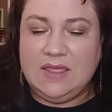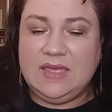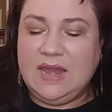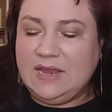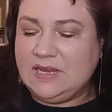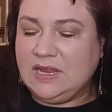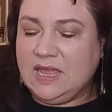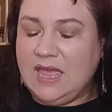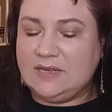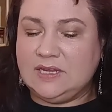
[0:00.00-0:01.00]
Then I did
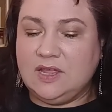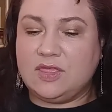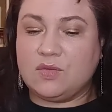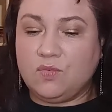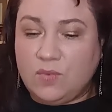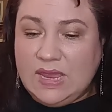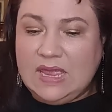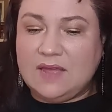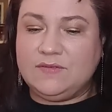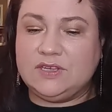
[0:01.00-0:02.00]
get
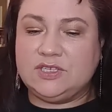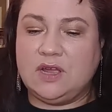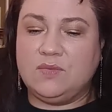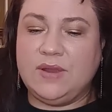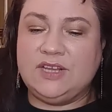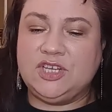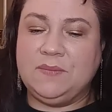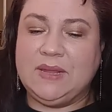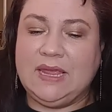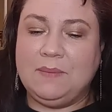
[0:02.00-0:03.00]
three of the Salt Range
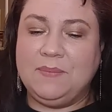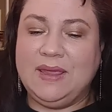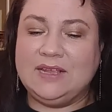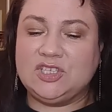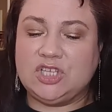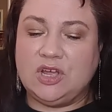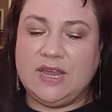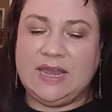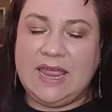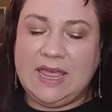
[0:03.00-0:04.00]
Himalayan Pink Salt
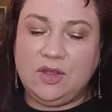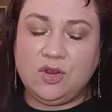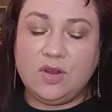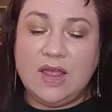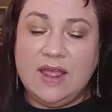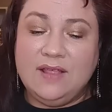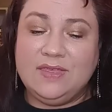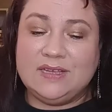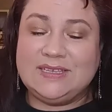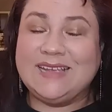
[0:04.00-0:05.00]
Inhaler.
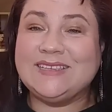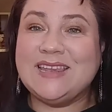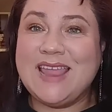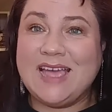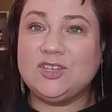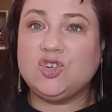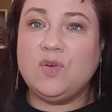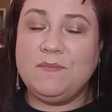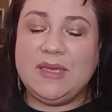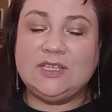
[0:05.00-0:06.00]
This has
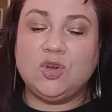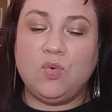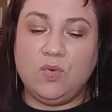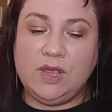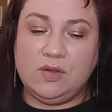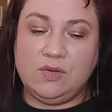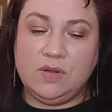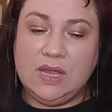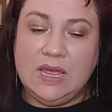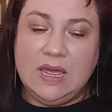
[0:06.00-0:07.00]
natural mint
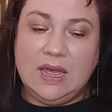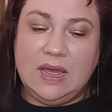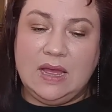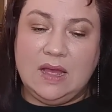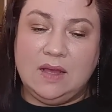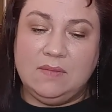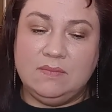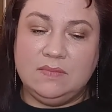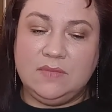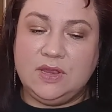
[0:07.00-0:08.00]
oil.
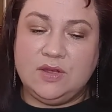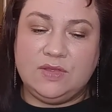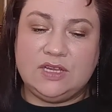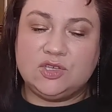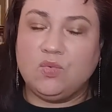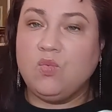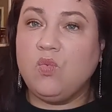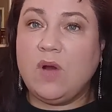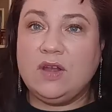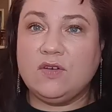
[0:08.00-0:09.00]
Um, you know, these are
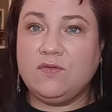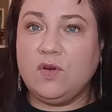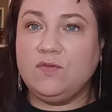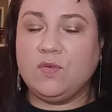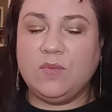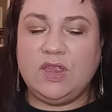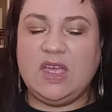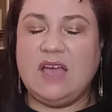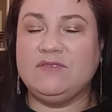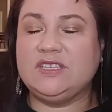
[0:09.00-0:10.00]
wonderful for when
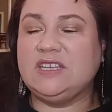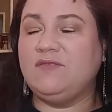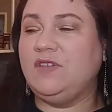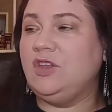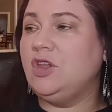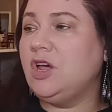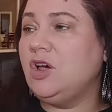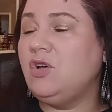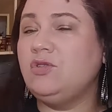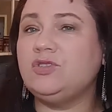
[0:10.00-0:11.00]
you have a stuffy
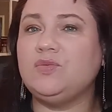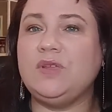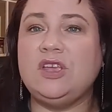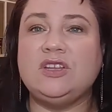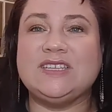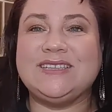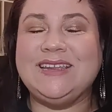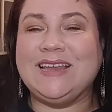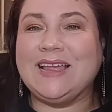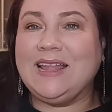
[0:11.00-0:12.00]
nose, when you just
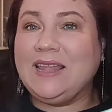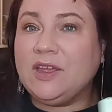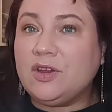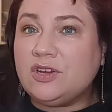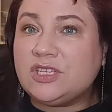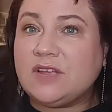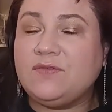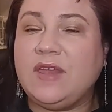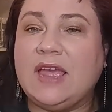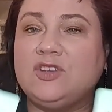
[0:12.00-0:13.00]
need to clear
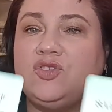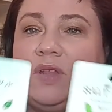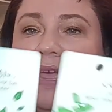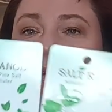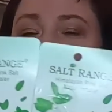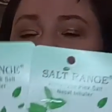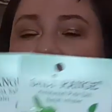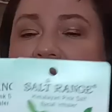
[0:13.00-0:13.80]
yourself naturally.